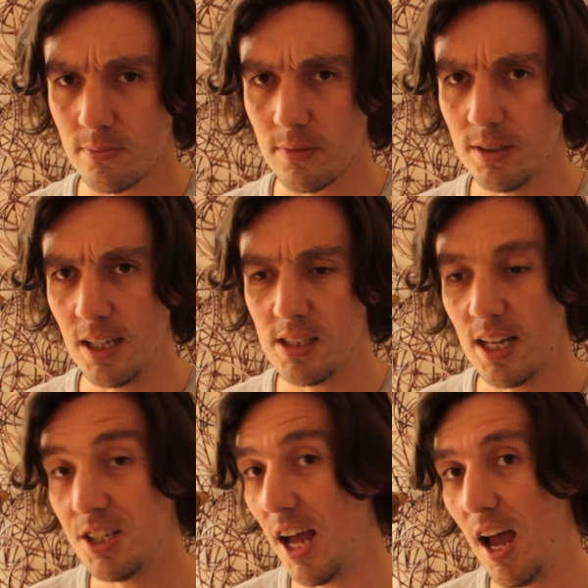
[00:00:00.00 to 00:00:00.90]
that
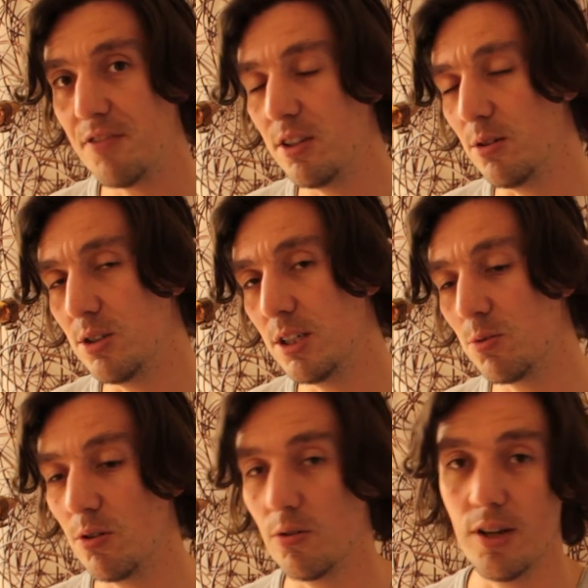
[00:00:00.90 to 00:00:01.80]
says you have to use this
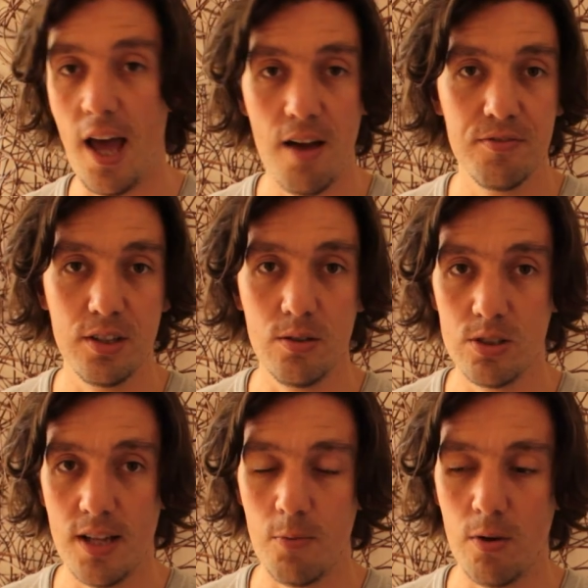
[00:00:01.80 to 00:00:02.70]
one or you have to use
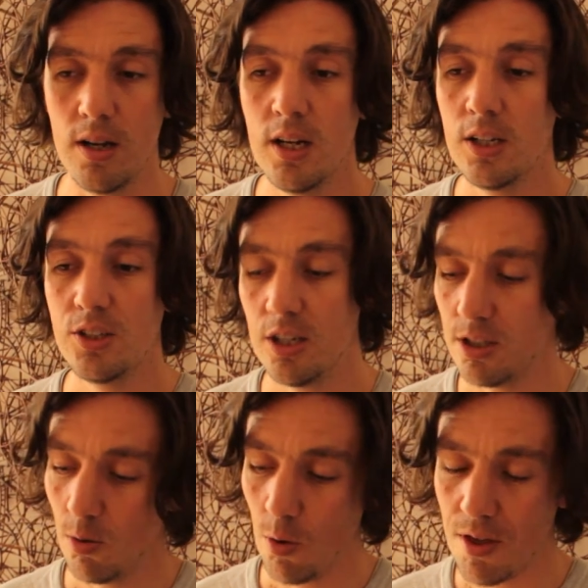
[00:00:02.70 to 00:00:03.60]
that one.
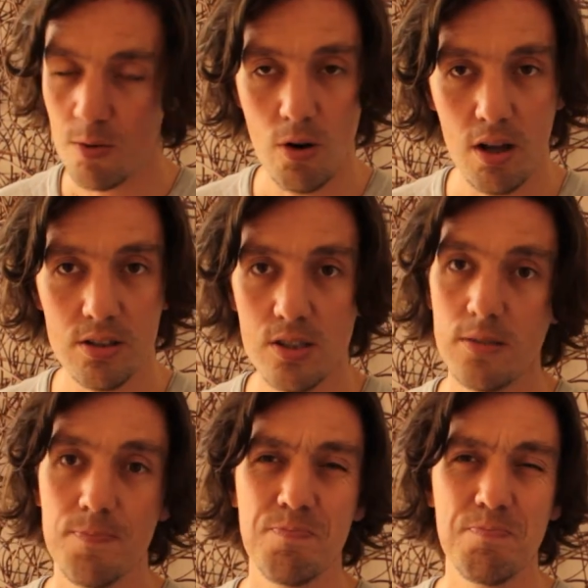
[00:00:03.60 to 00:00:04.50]
Just within
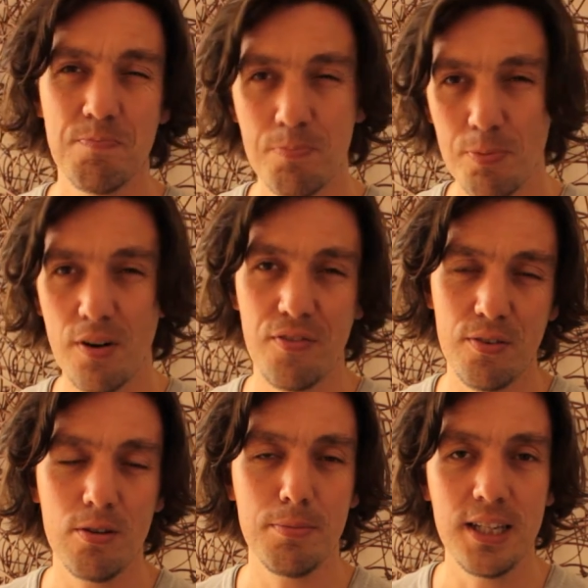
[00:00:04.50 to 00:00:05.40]
runs,
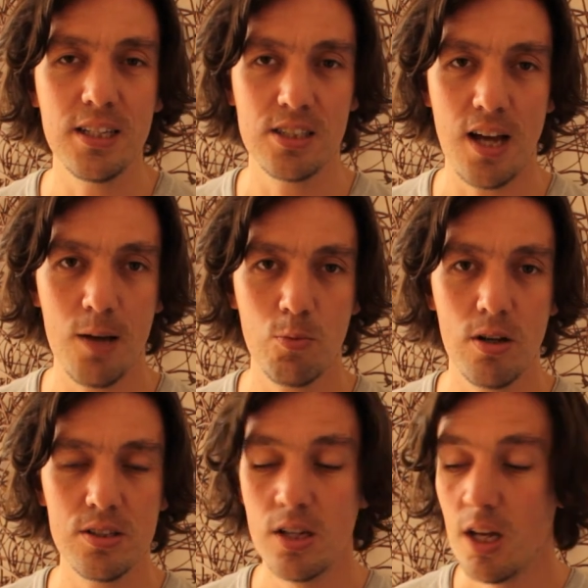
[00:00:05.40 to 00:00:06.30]
preferably the side
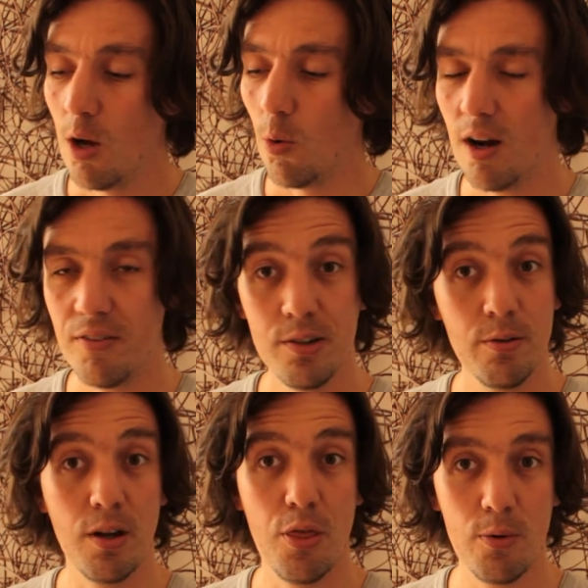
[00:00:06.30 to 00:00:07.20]
ones. Whenever you're
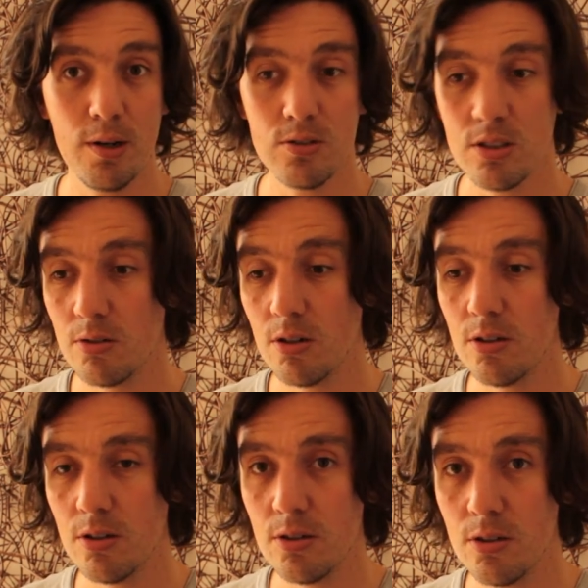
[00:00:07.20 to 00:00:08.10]
doing thrills,
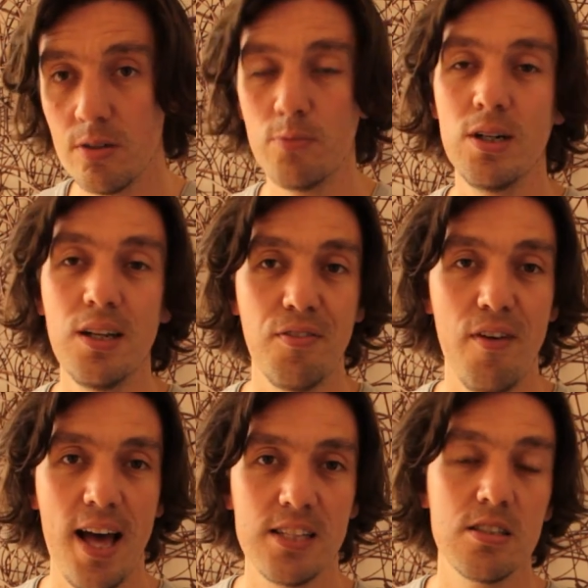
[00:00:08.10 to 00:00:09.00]
really
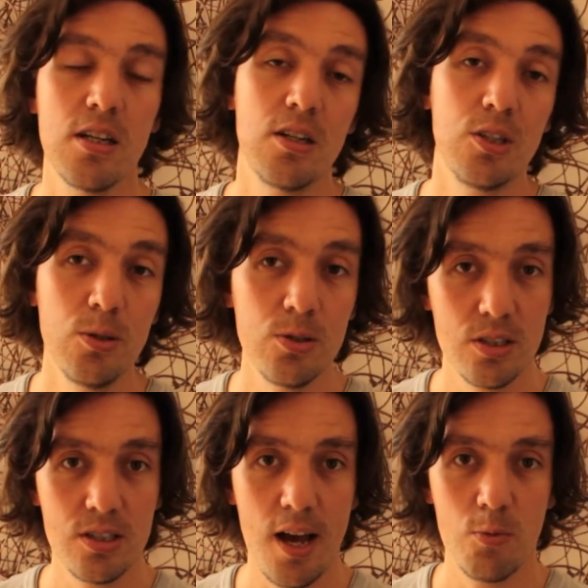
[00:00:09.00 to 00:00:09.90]
fast, use the
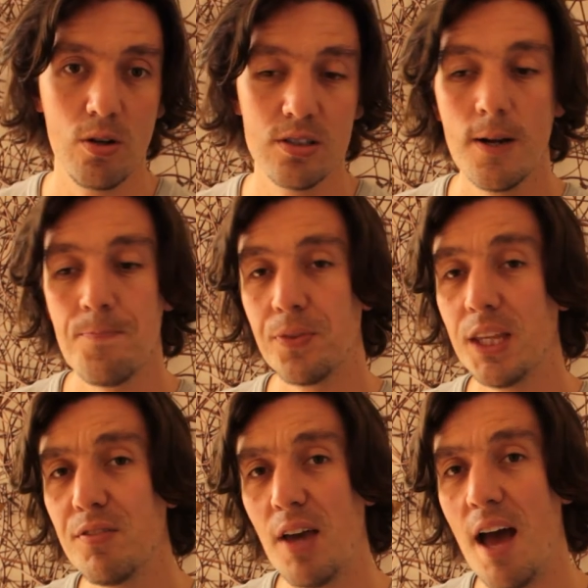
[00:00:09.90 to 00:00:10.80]
side ones.
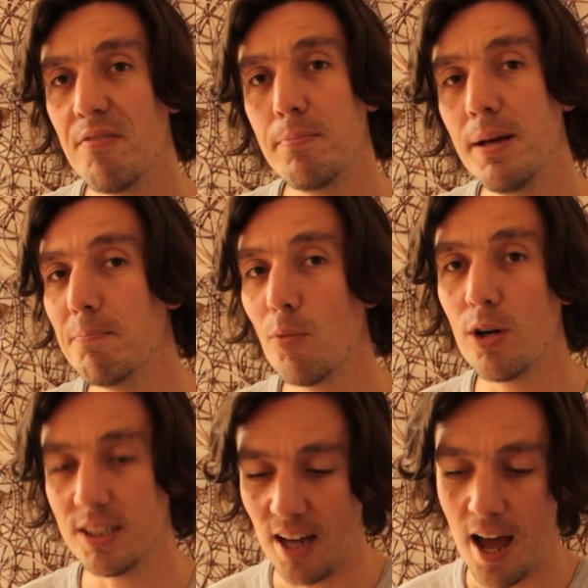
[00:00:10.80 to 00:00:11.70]
If you have a bit
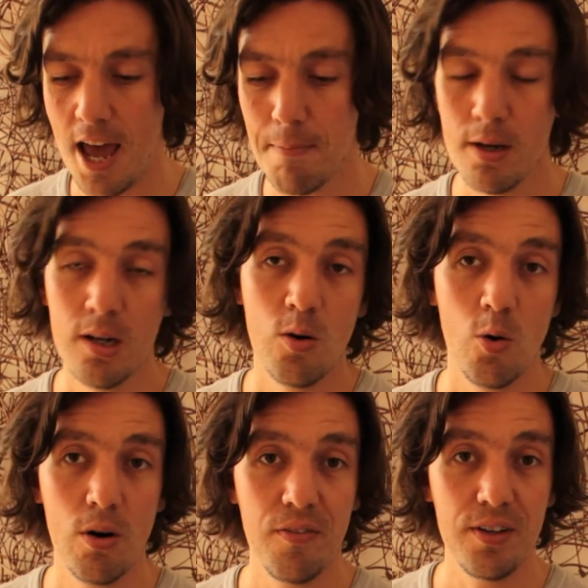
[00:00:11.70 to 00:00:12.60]
more time,
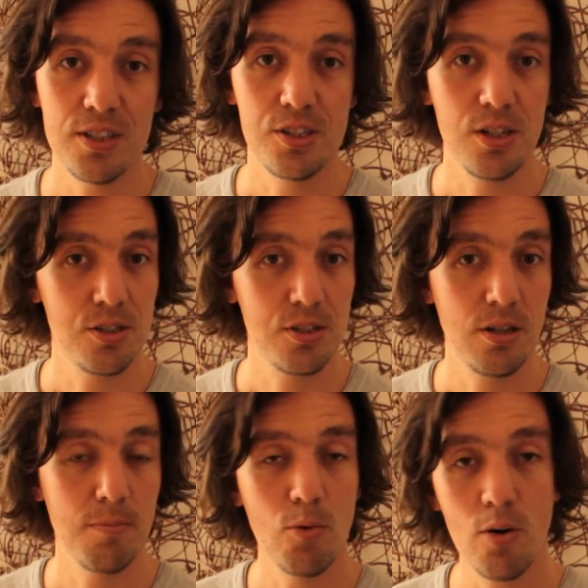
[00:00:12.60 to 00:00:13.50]
or if it's just
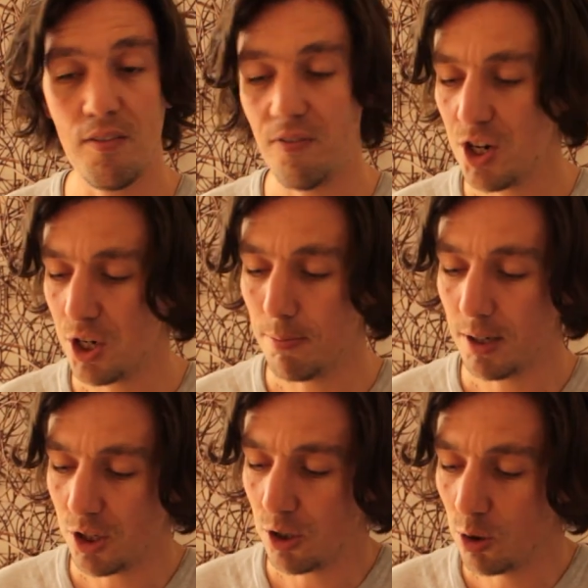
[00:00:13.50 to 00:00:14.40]
more efficient
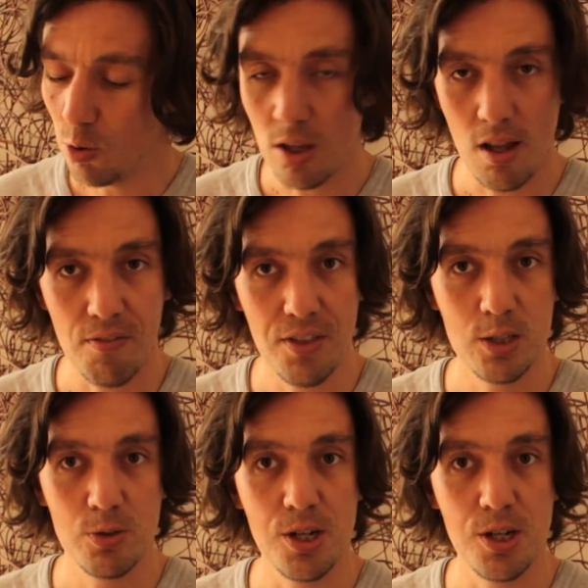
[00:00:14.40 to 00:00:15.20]
because you're doing a lot of things with